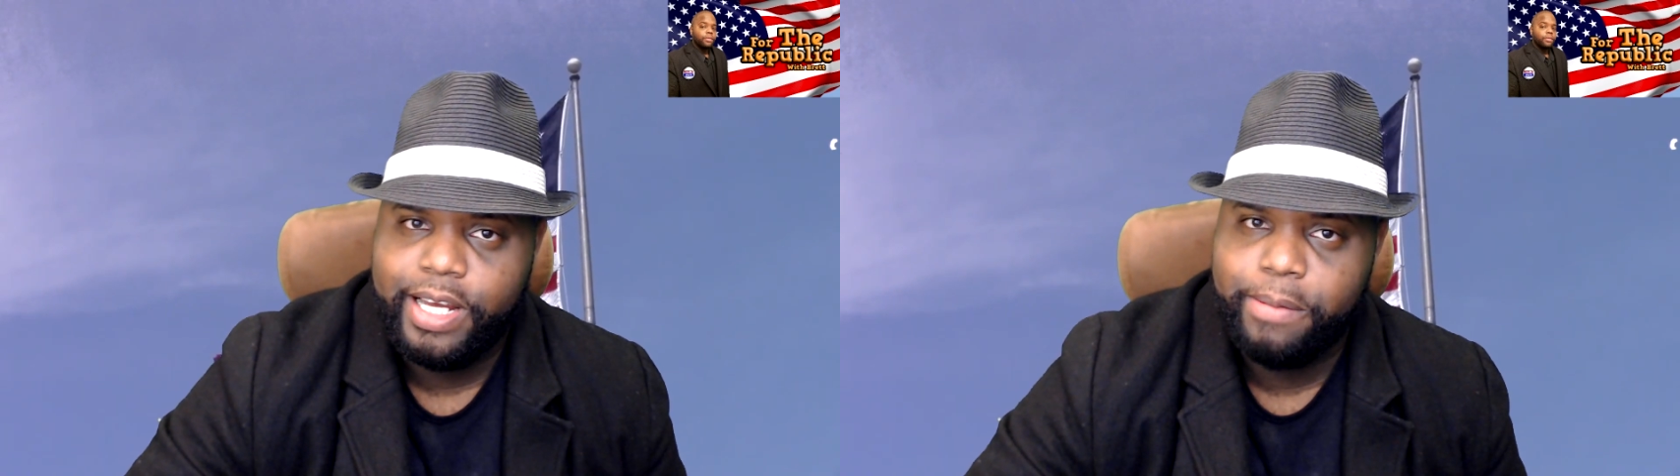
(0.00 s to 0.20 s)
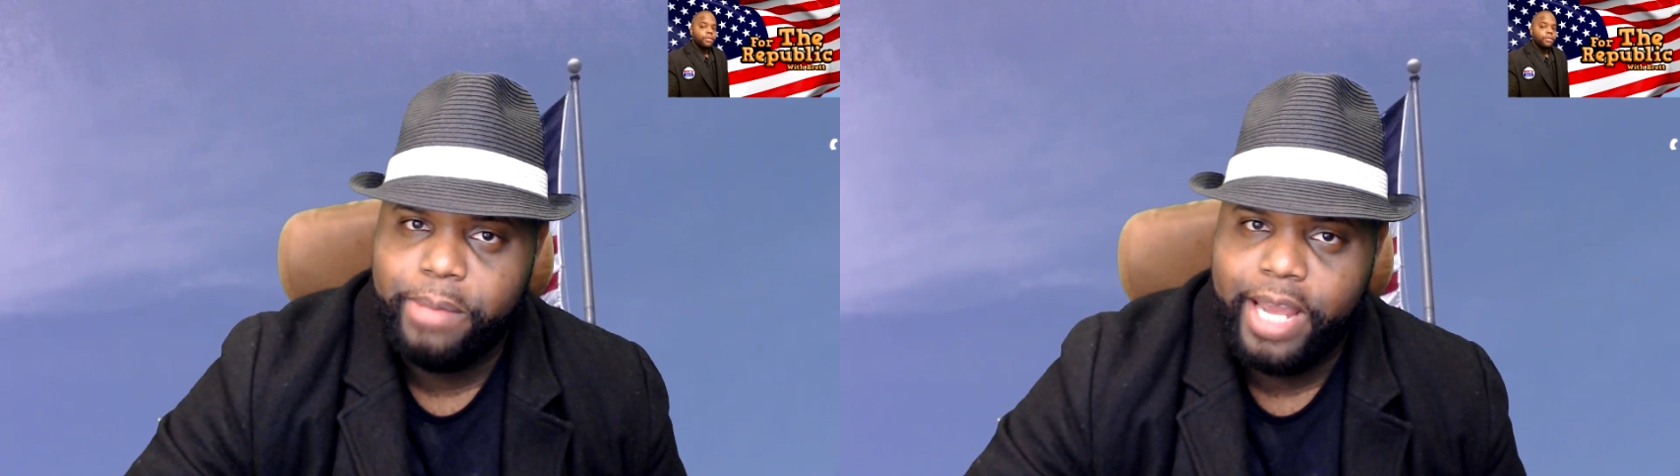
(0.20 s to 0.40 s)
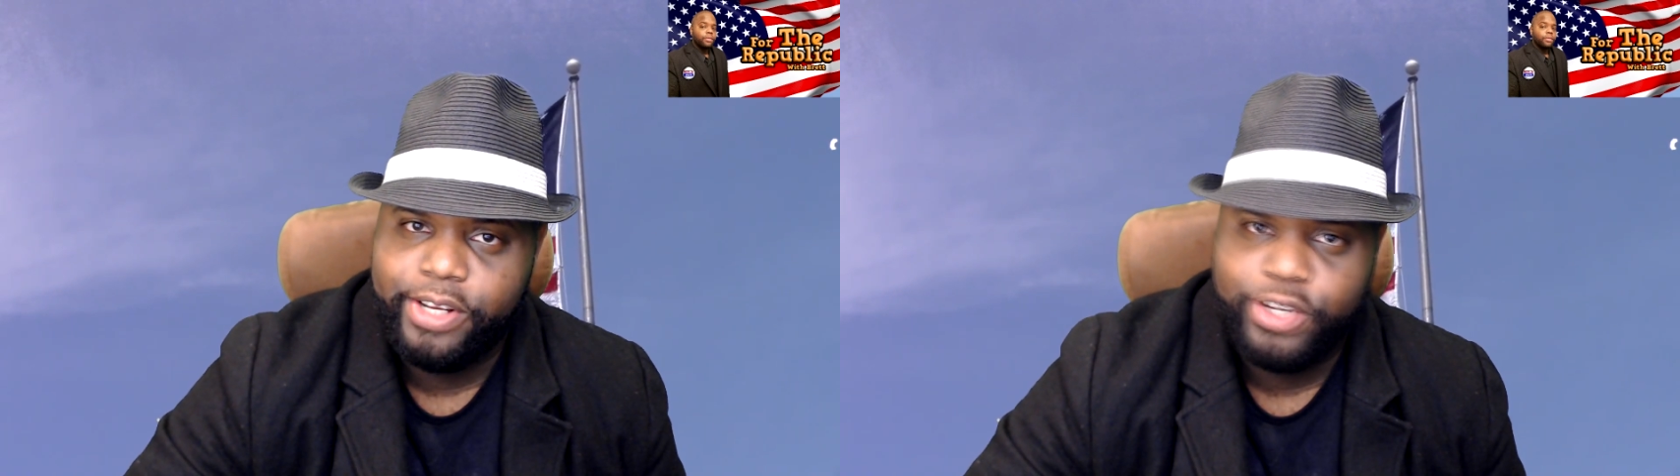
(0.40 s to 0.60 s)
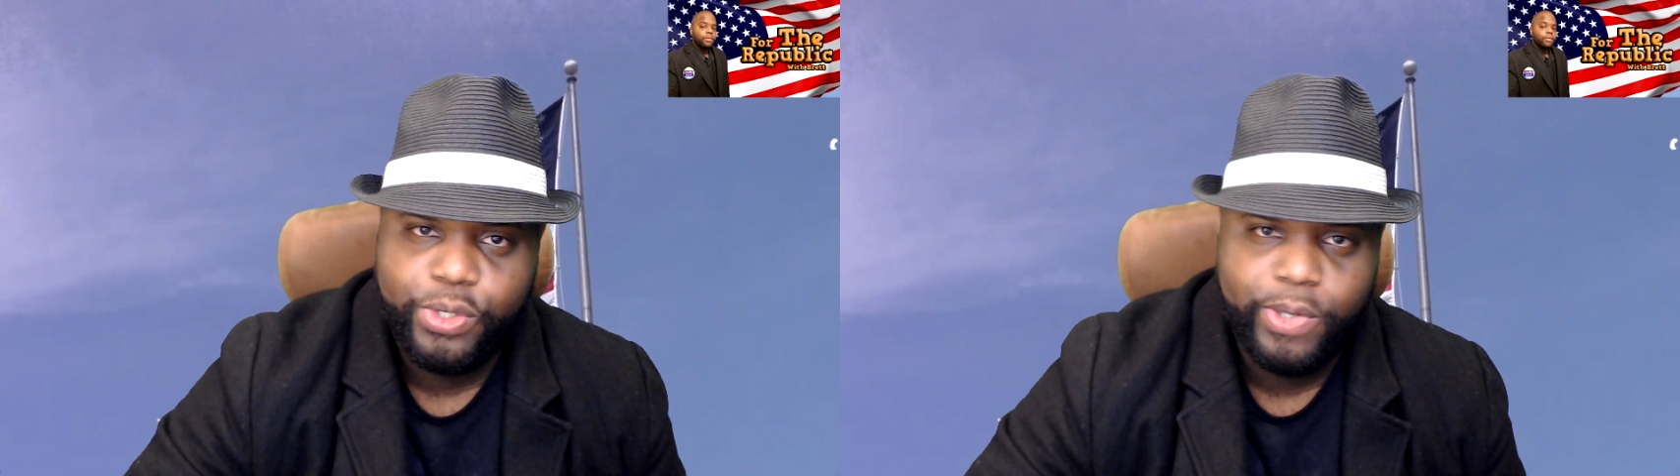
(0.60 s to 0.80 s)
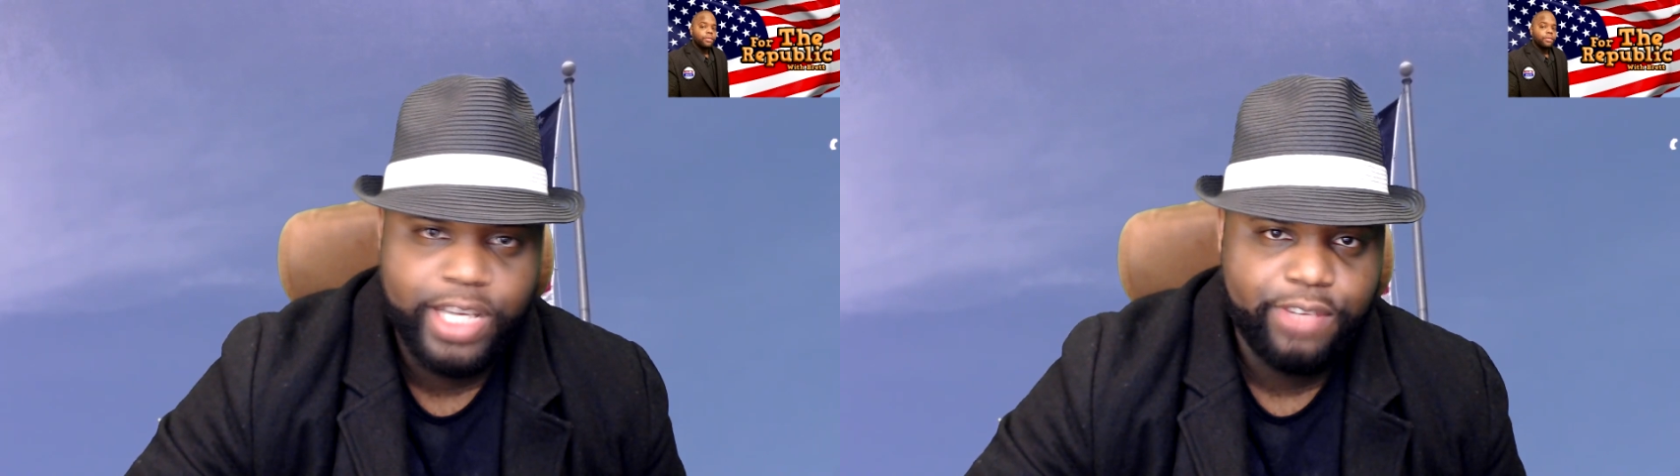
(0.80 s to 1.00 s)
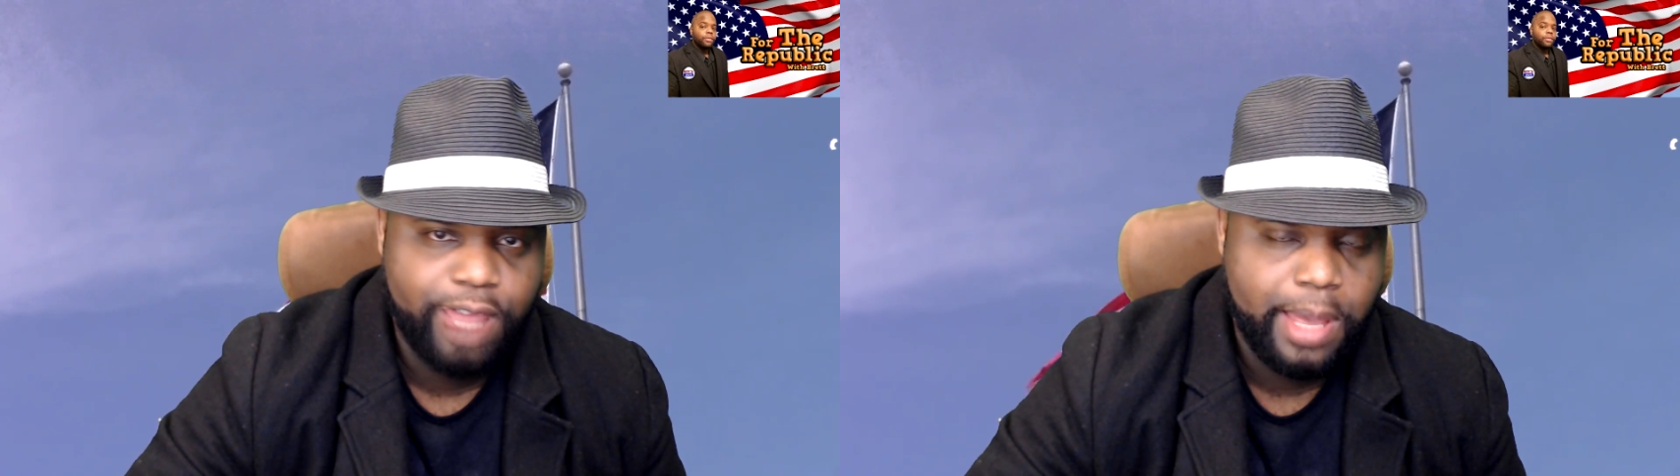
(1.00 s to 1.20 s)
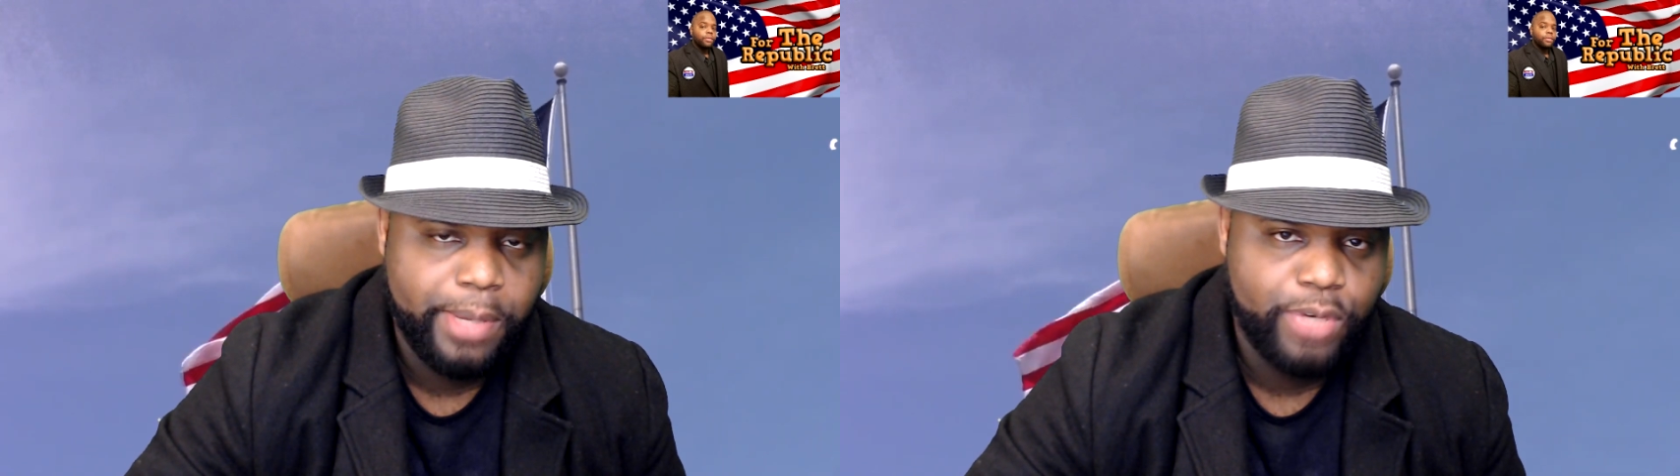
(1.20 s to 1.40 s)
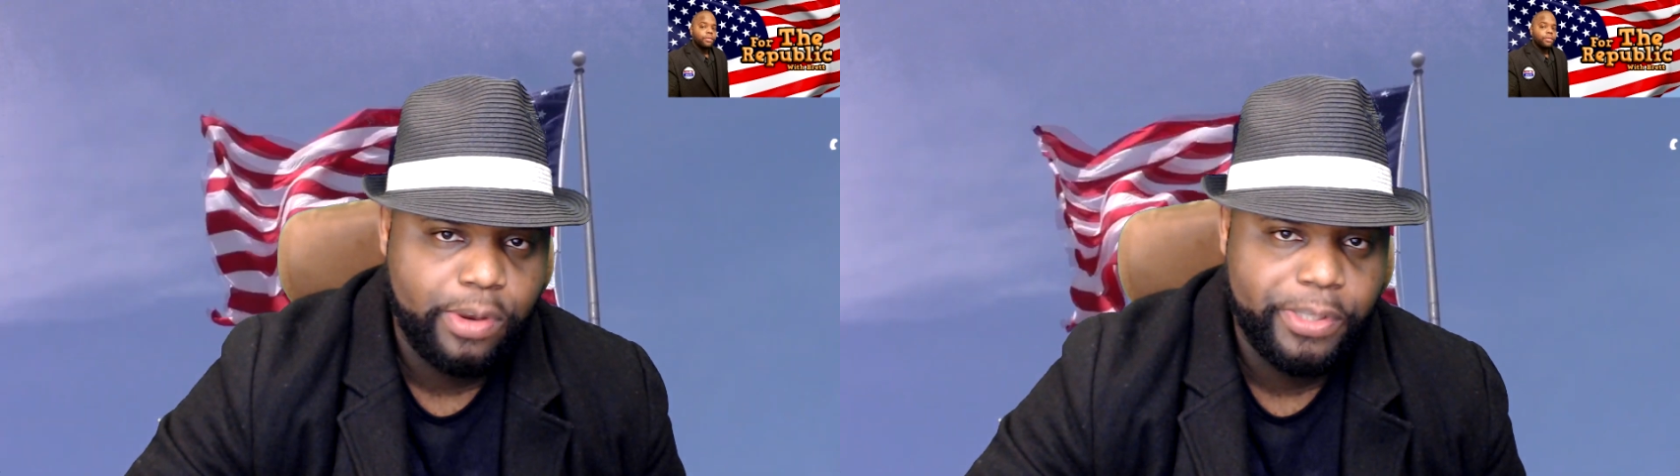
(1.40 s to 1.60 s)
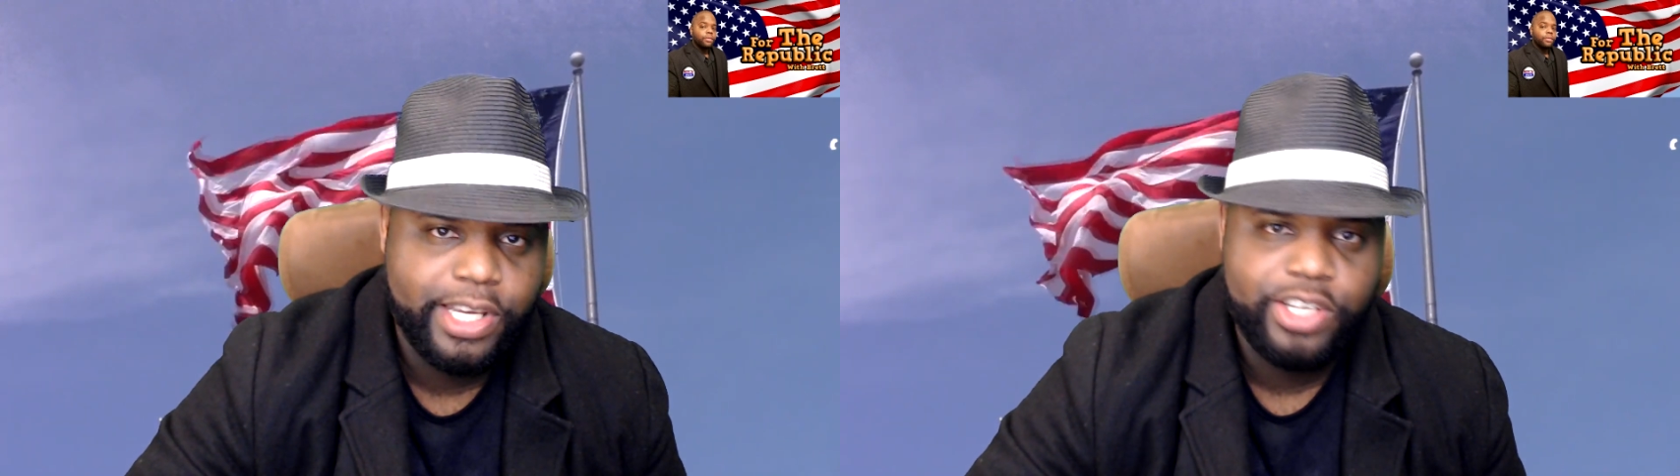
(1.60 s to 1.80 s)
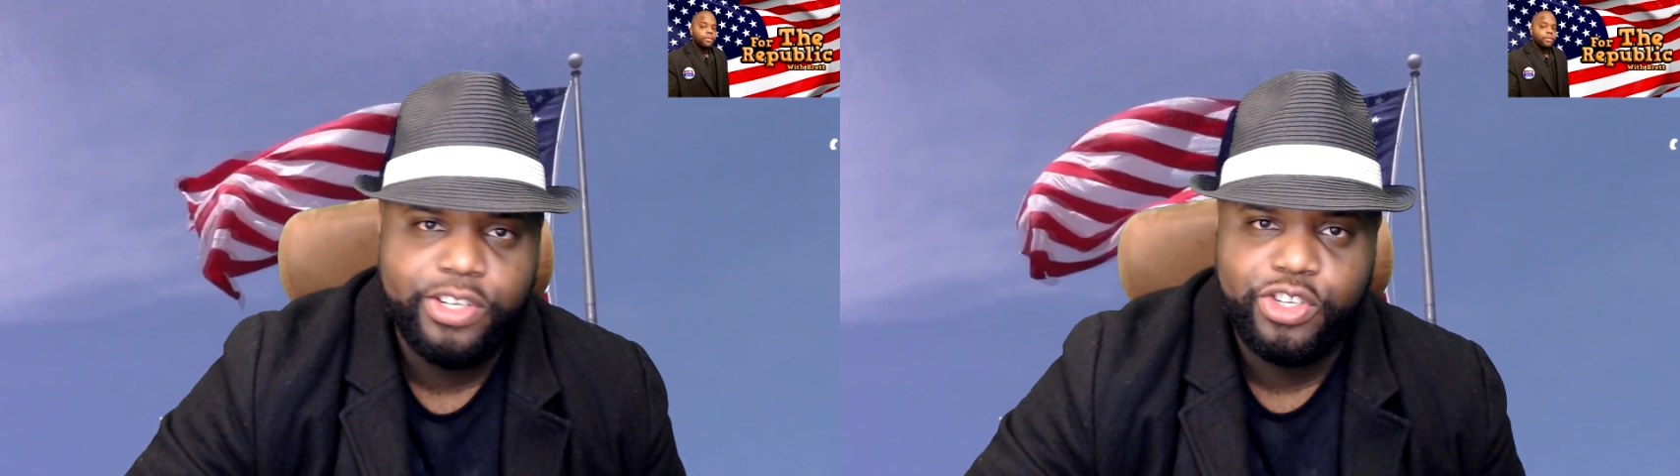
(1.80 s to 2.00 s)
a man, destroy his family, his
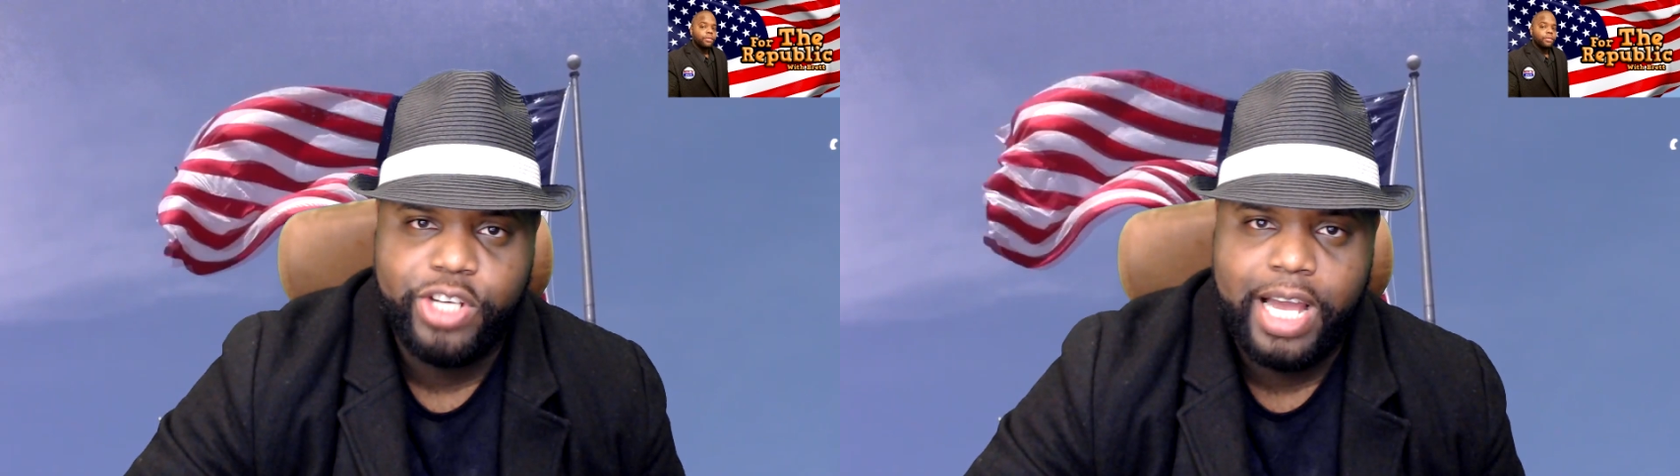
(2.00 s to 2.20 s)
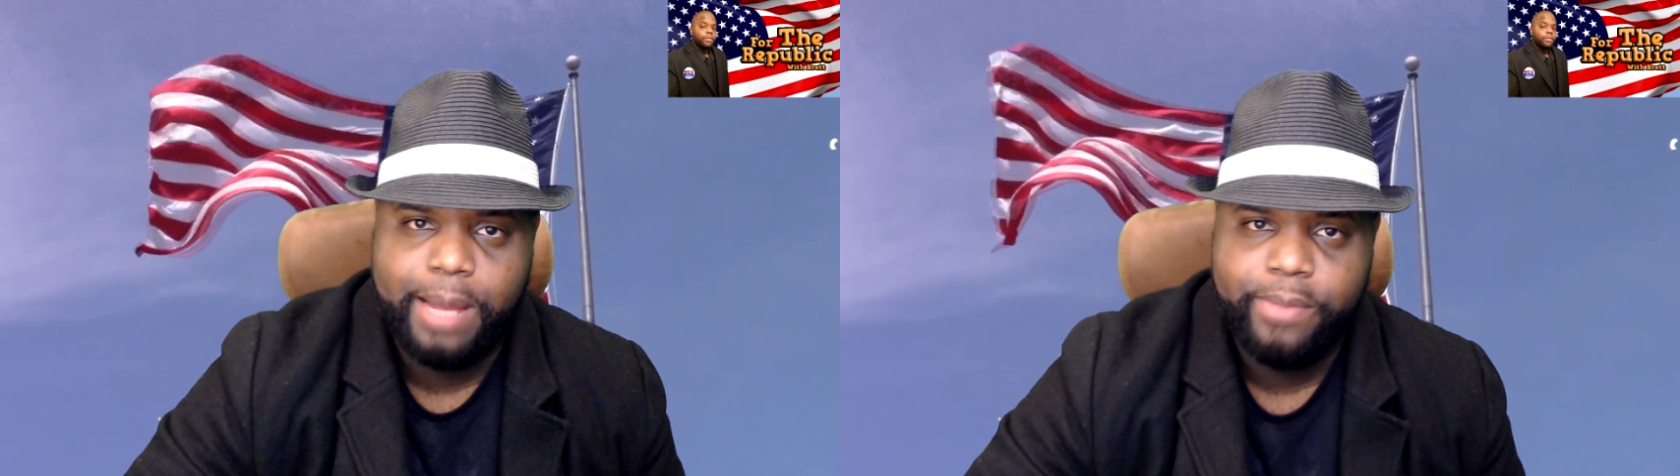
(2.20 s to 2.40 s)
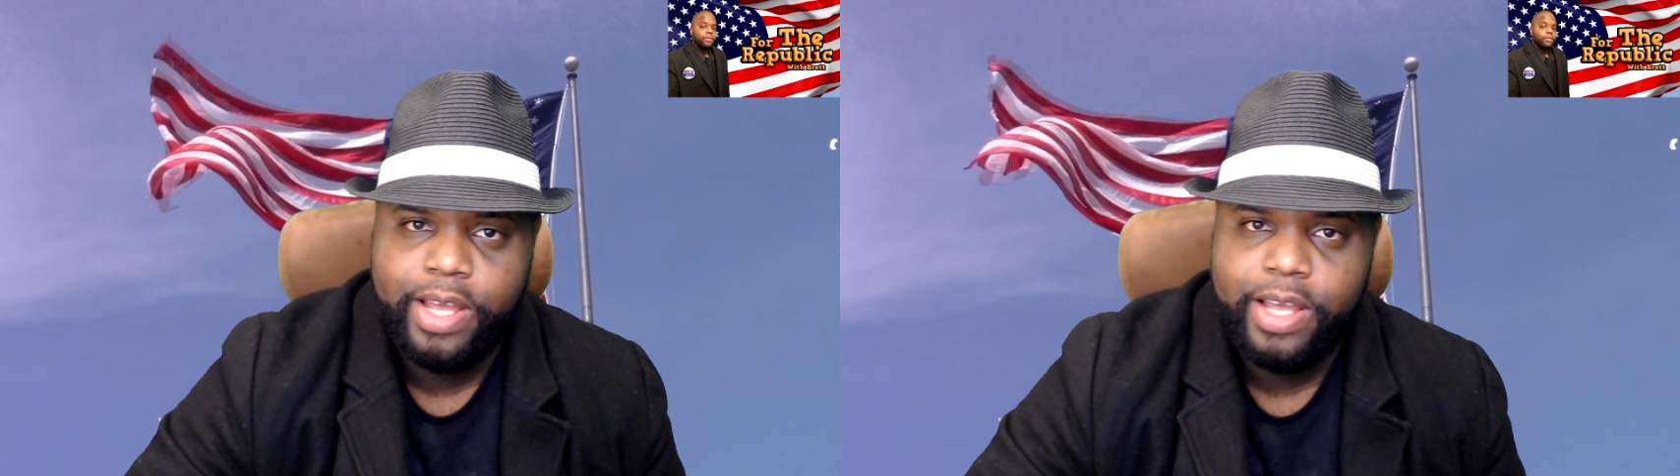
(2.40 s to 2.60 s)
reputation, his job,